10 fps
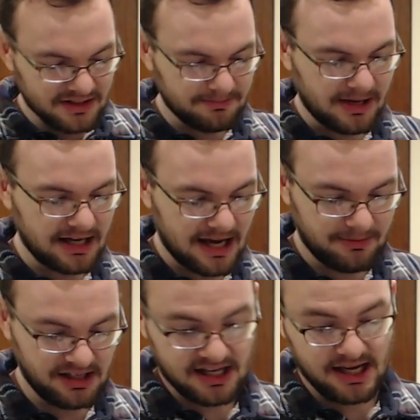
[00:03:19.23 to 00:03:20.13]
But, I
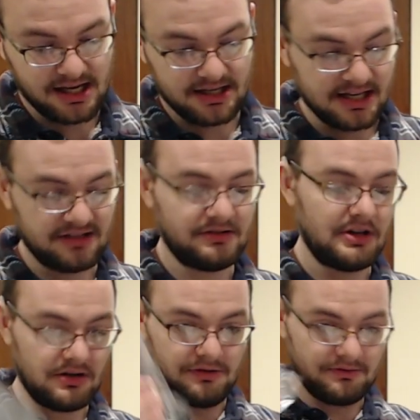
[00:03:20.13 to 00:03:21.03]
mean, hey, I now
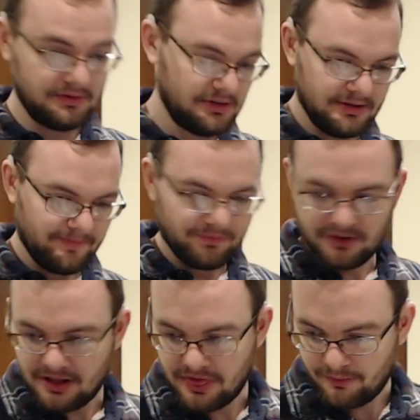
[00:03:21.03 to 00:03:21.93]
own
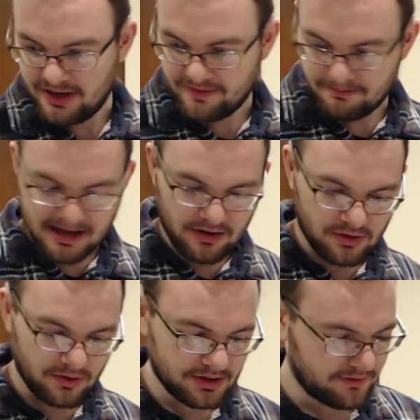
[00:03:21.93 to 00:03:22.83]
3 different power
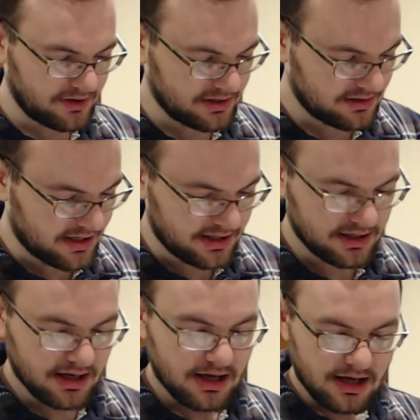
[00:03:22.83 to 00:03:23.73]
cords for this thing.
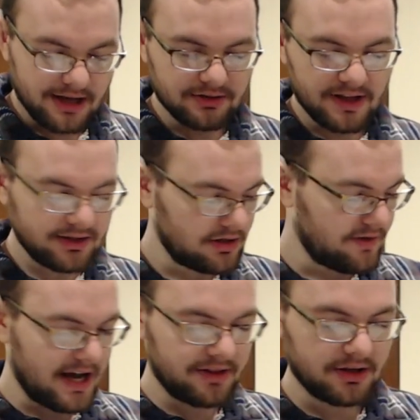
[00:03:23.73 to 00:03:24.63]
And so that's all
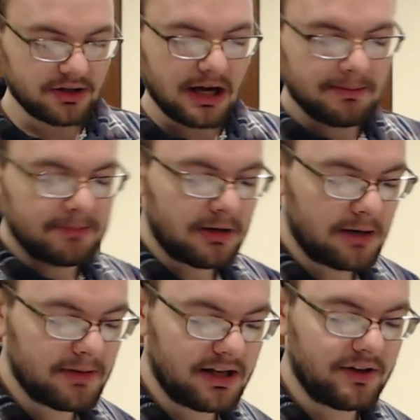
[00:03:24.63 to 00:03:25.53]
that in the top
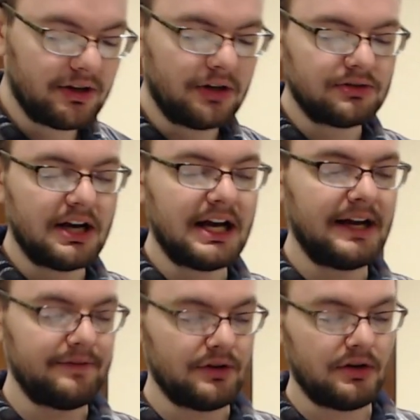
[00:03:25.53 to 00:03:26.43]
compartment. And then you also
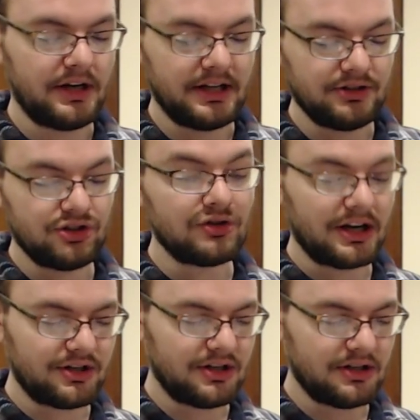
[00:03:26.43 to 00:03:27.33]
have your
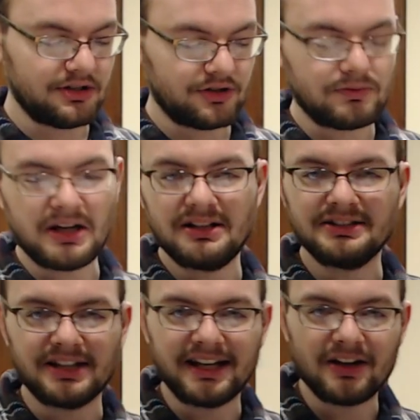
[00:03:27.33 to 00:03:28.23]
instructions as well as,
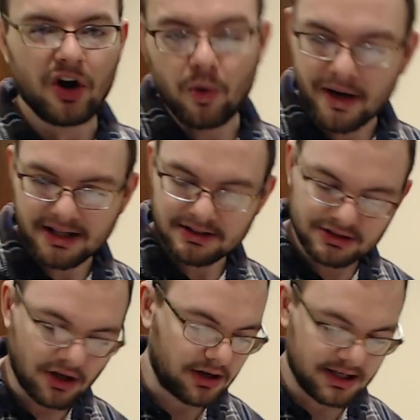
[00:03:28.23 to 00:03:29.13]
like, quick
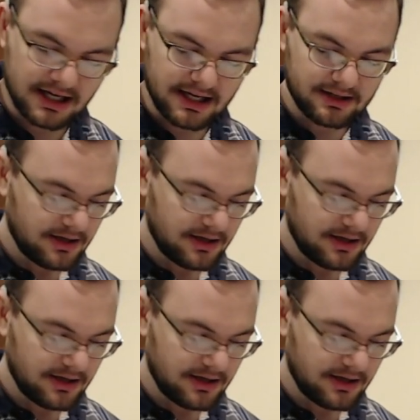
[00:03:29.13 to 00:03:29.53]
start guide.